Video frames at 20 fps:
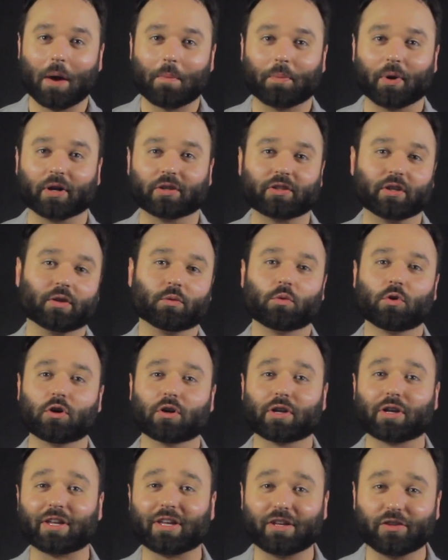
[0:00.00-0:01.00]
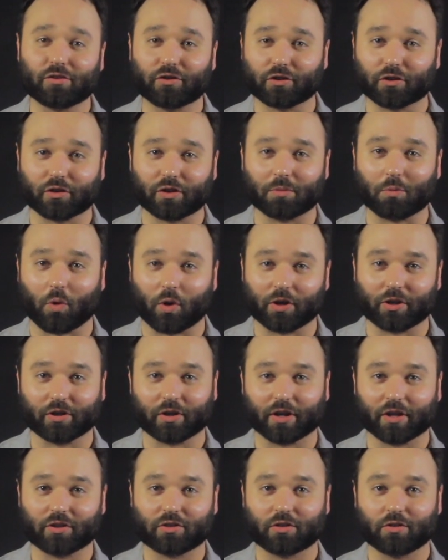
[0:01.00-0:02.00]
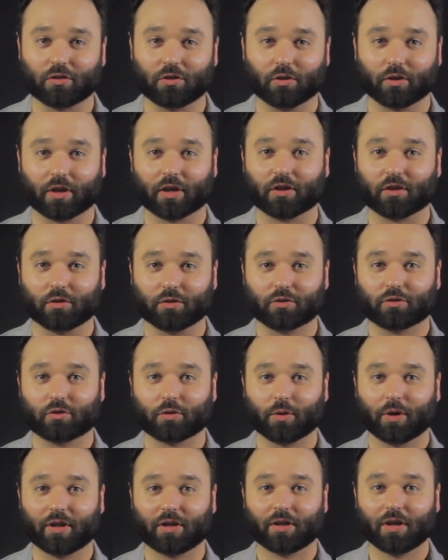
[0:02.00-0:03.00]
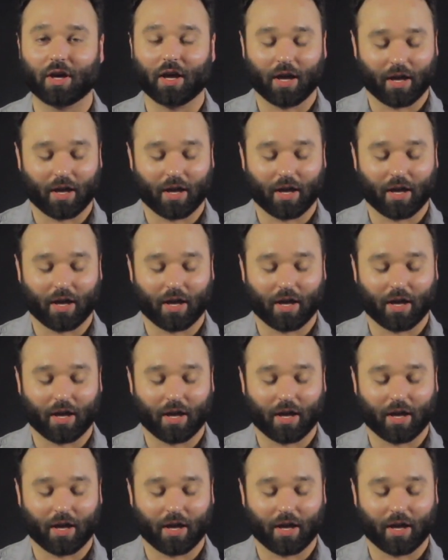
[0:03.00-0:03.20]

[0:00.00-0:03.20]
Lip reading: but it will get easier the more you get used to it.